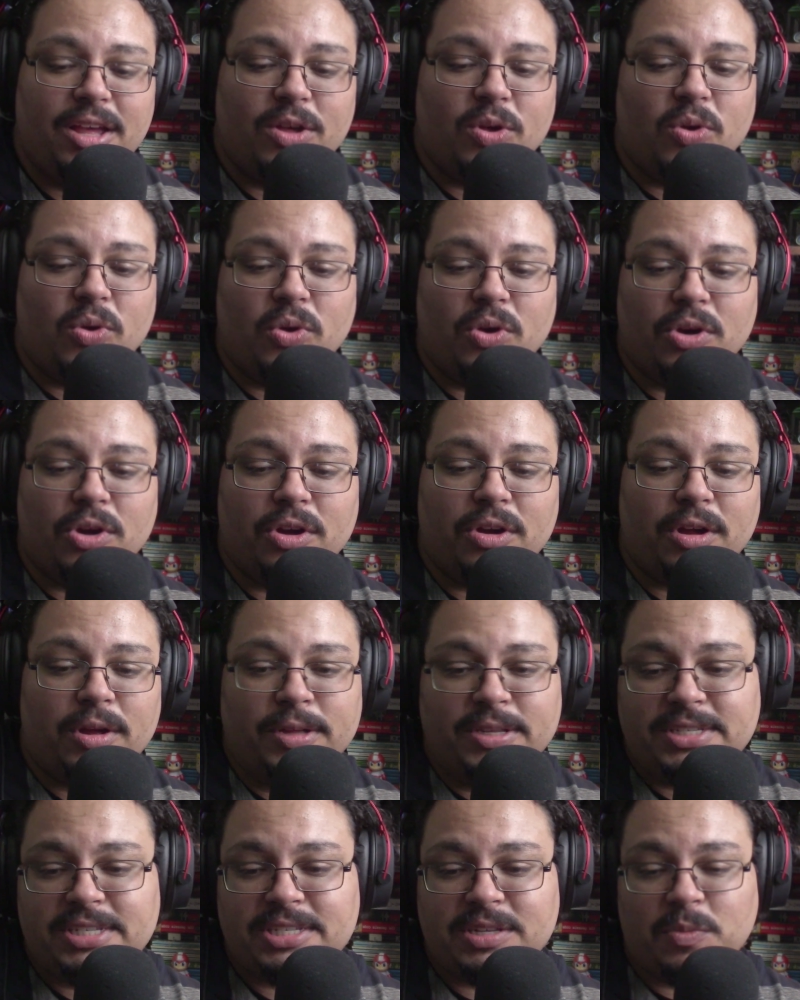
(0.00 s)
Or
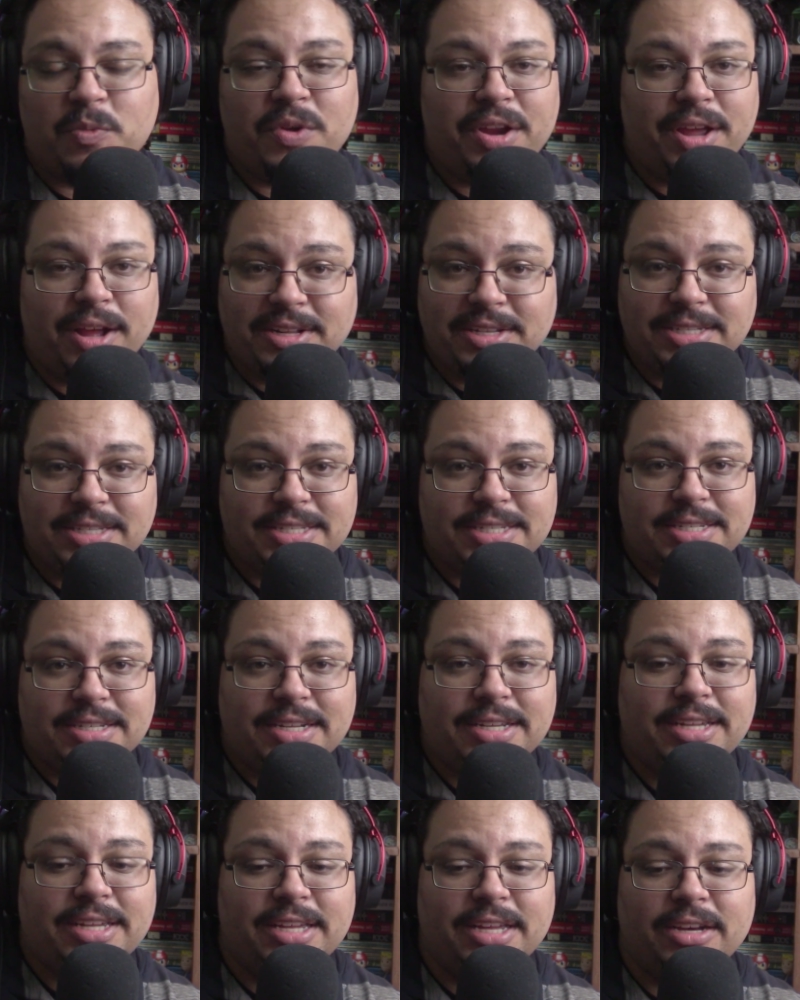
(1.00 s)
is someone else
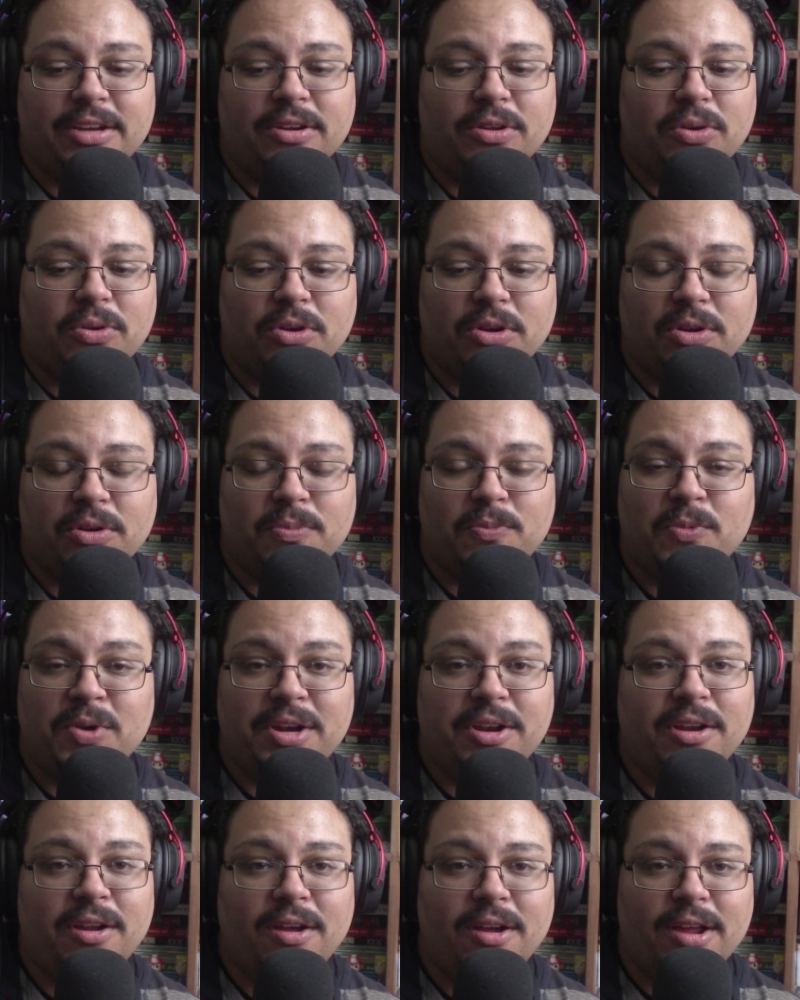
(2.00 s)
listening in or
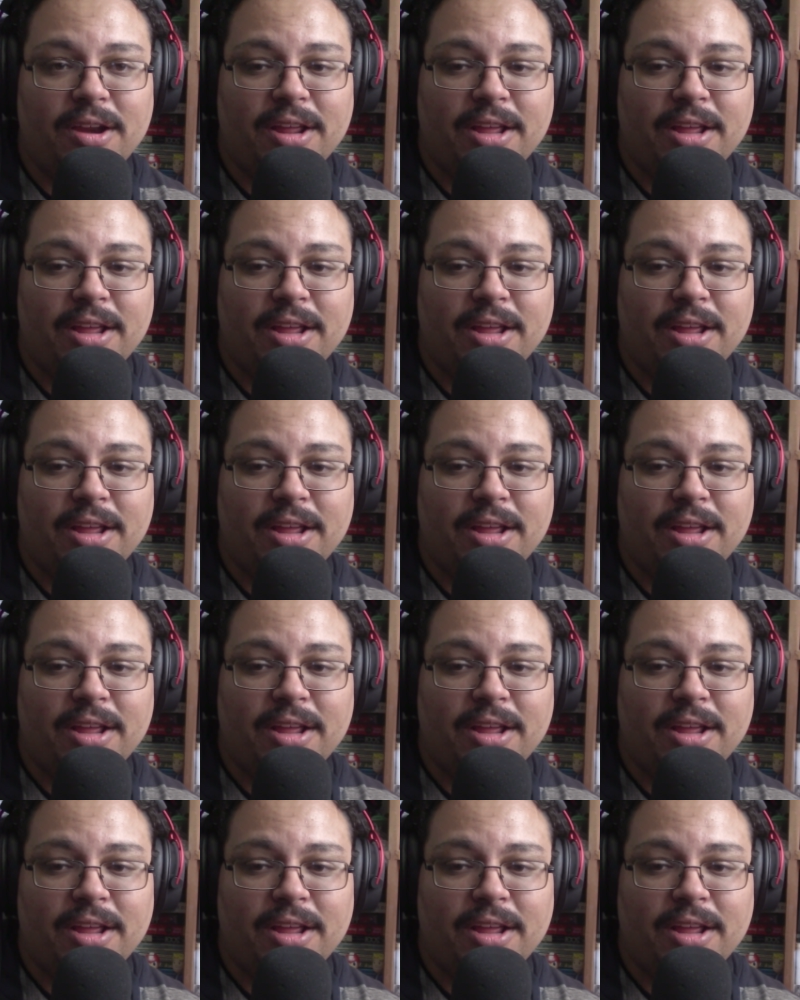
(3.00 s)
whatnot?